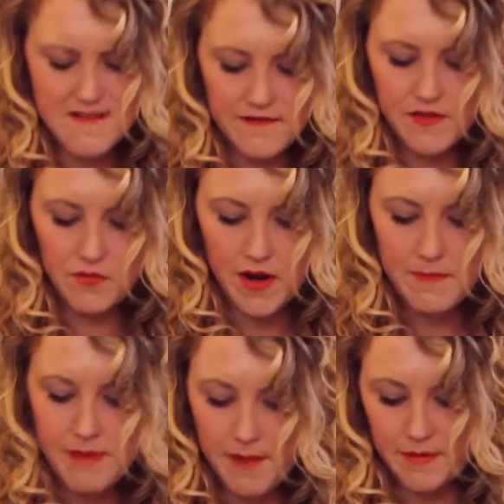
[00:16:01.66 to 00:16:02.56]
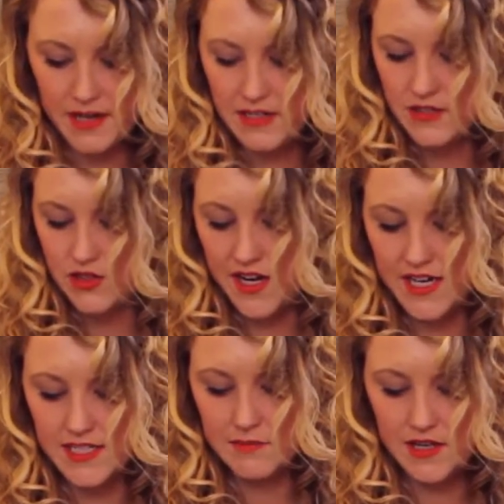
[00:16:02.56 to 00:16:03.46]
of the white pepper. Try
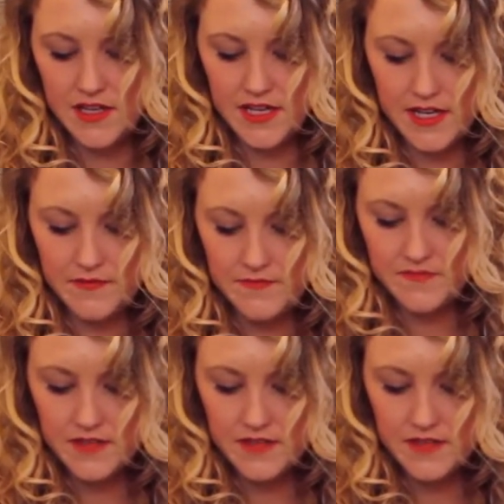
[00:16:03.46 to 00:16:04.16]
not to breathe it in.